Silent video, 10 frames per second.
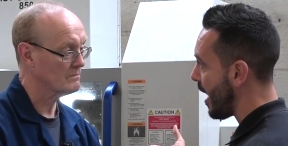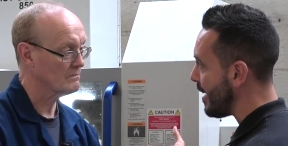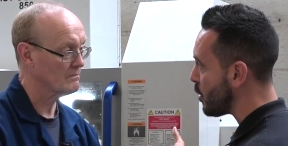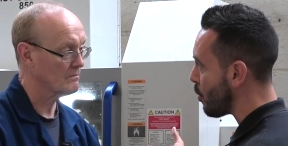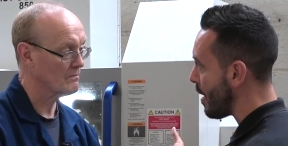
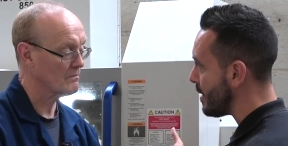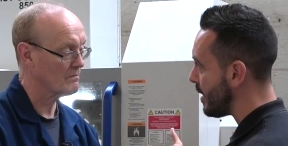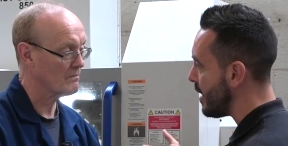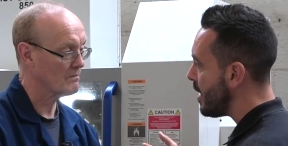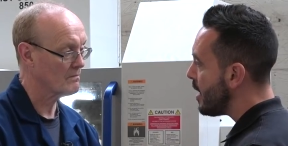Speaker 1: A
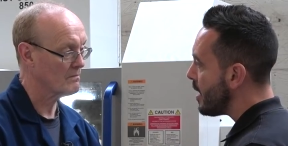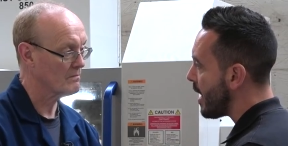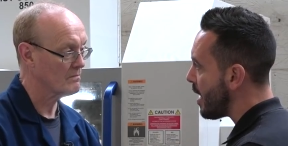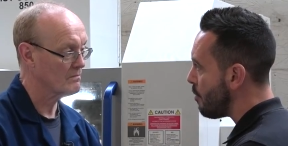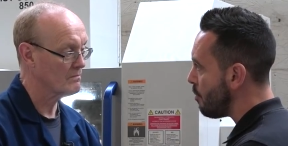twenty.
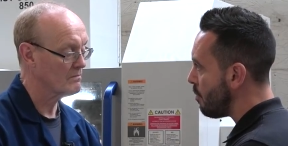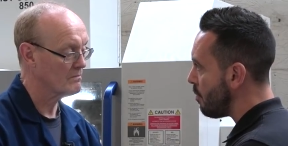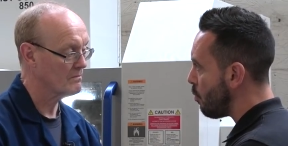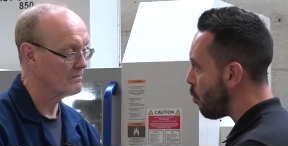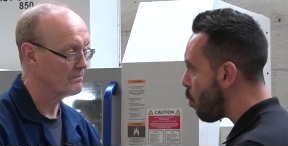Now,
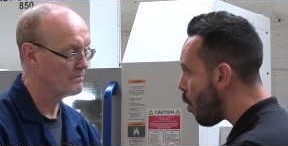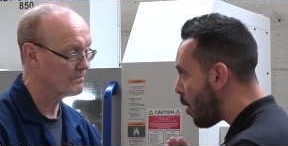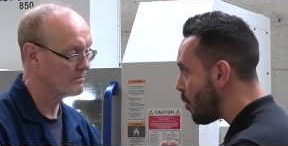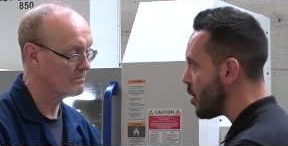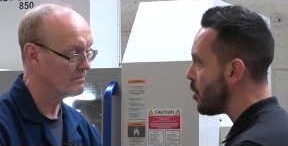
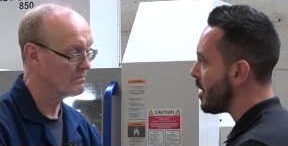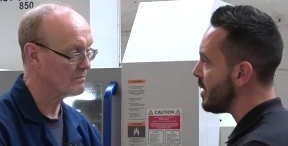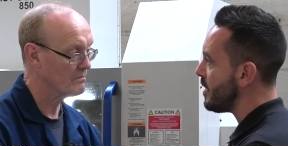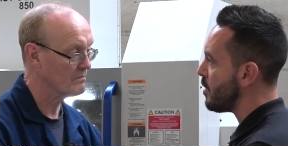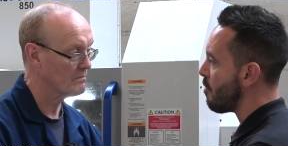what were your
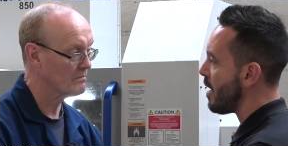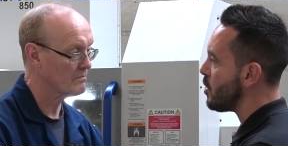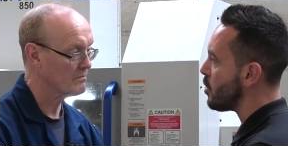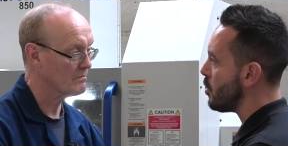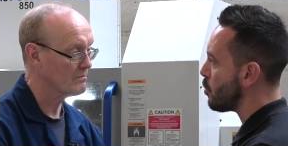
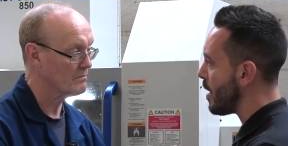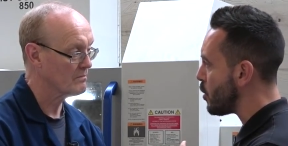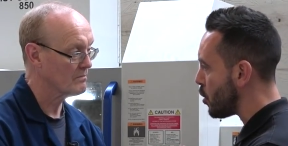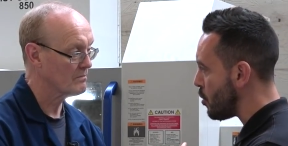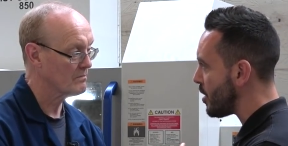considerations when
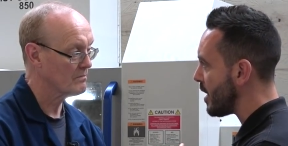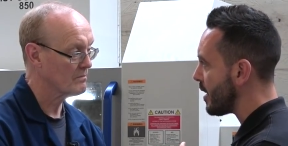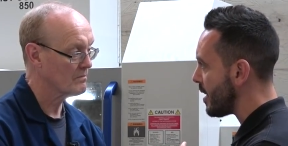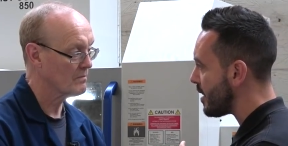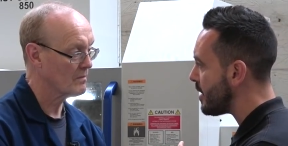choosing
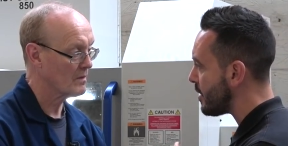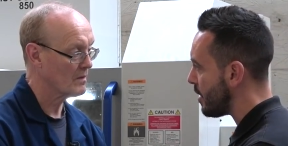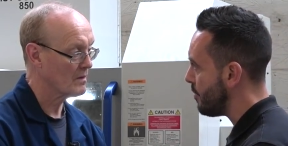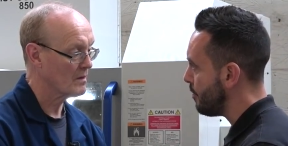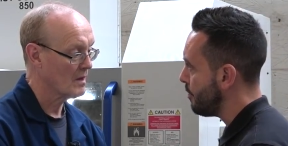a
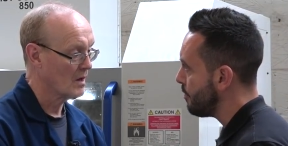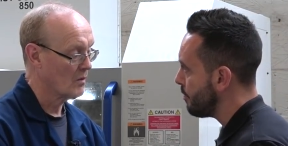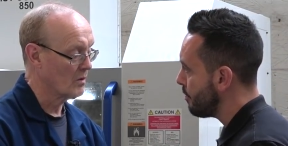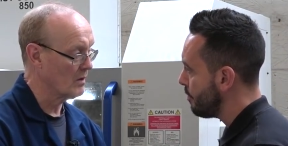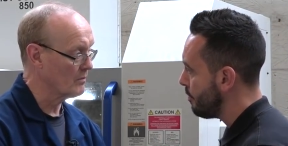Citizen?
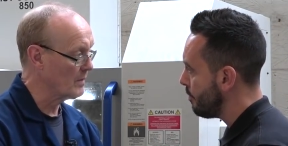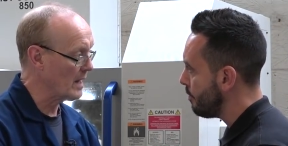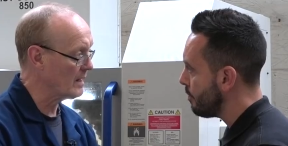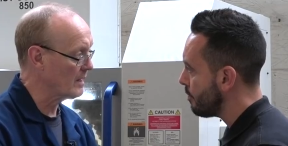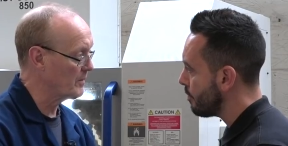
Speaker 2: Well,
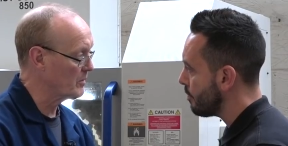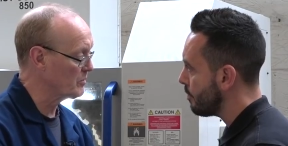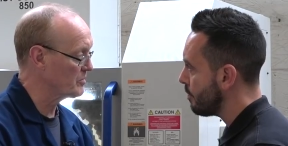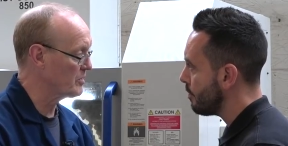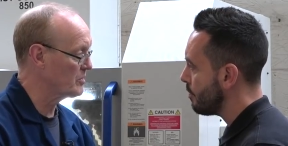mainly
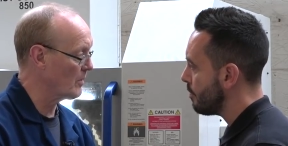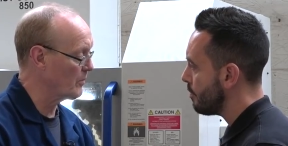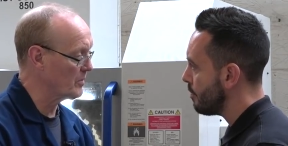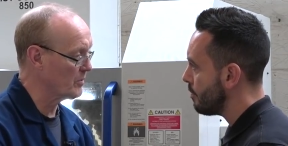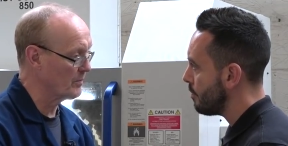because the job
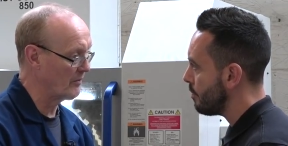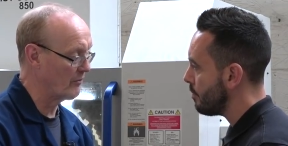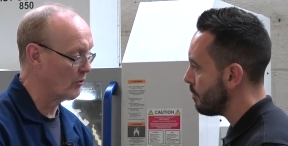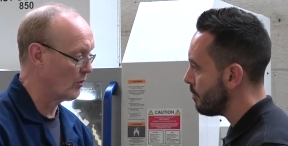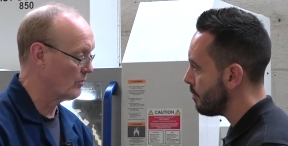we'd done
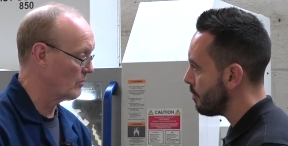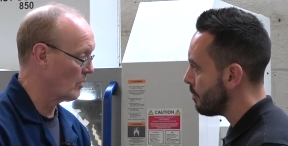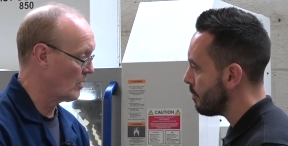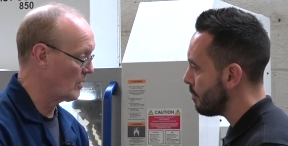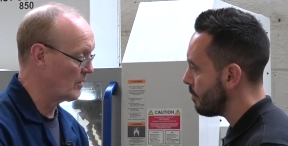before, uh,
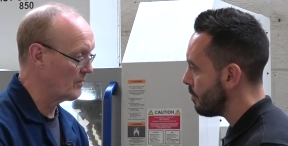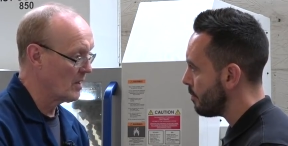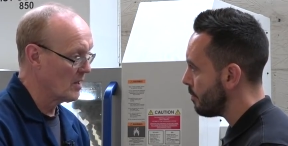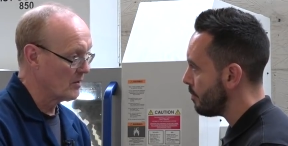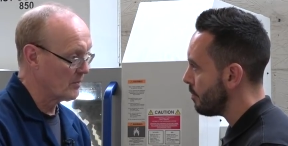
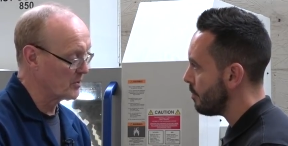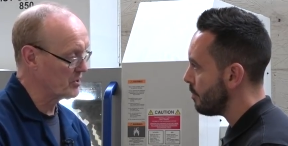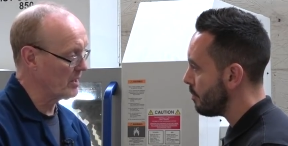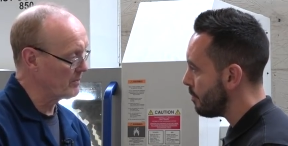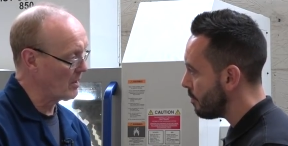the
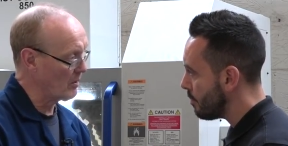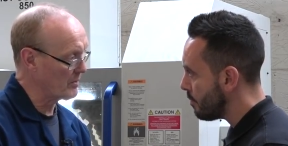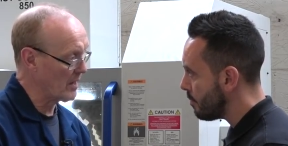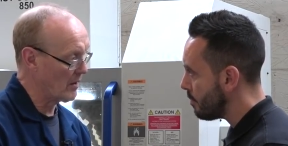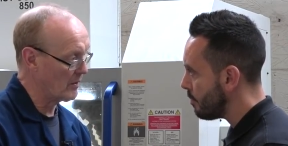machine broke
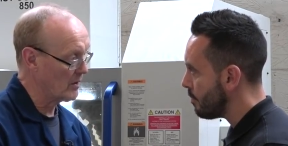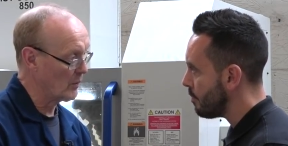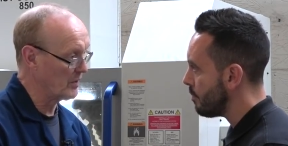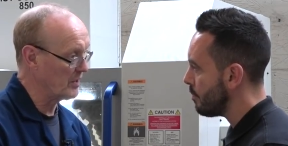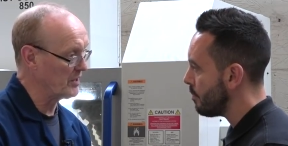down,
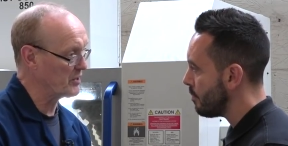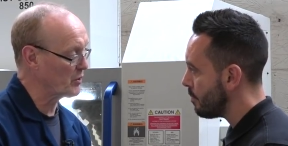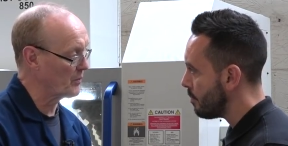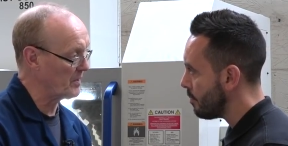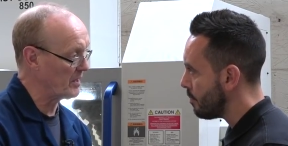we needed
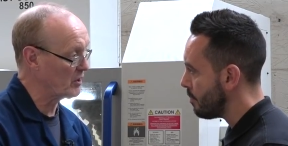something in